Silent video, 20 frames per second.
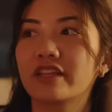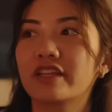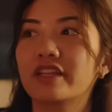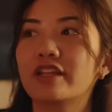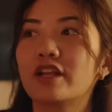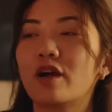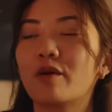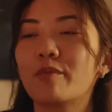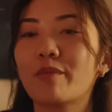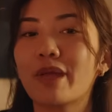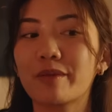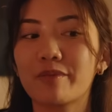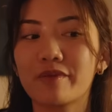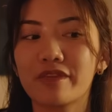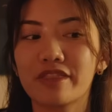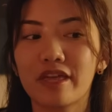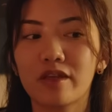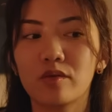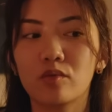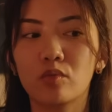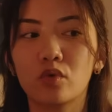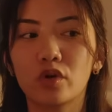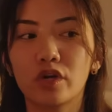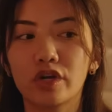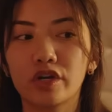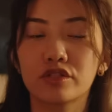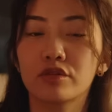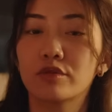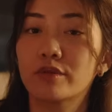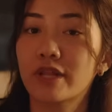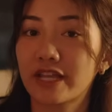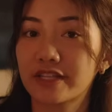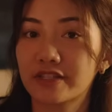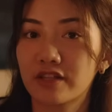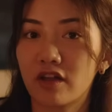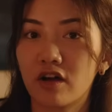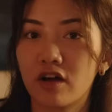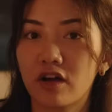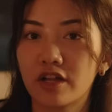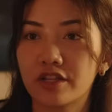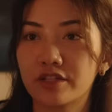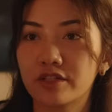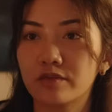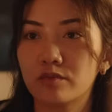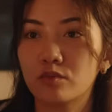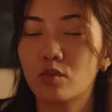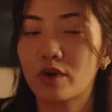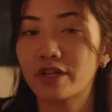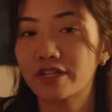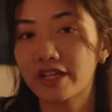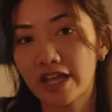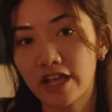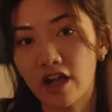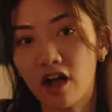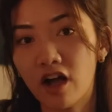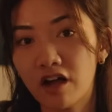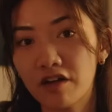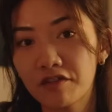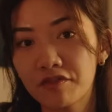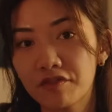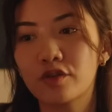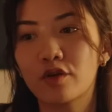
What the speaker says: maybe they work 2 days on, 1 day off.